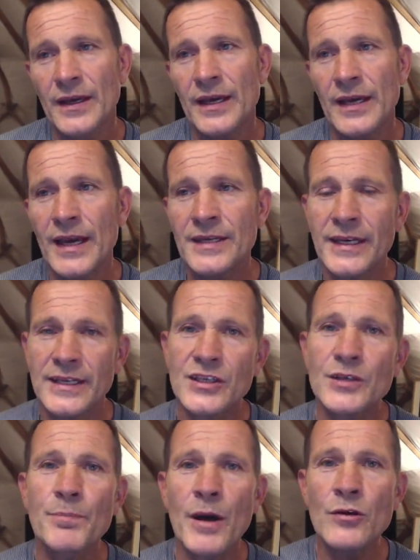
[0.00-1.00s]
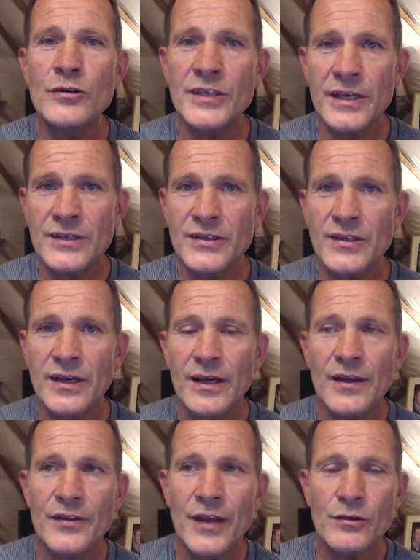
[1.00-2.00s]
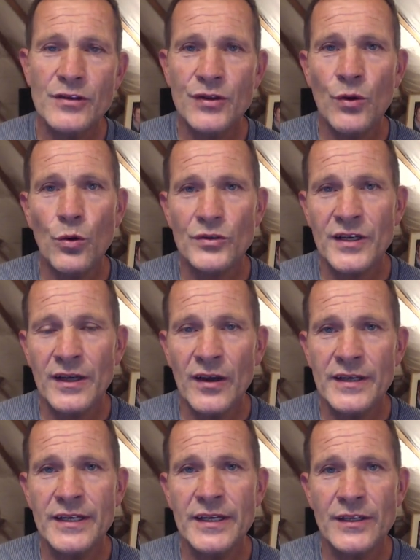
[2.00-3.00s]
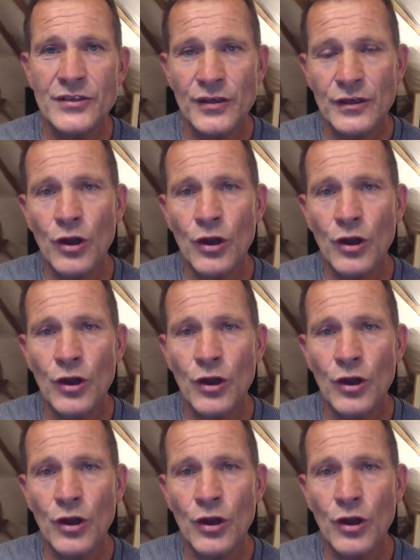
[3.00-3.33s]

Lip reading: It exposes those thoughts and ideas to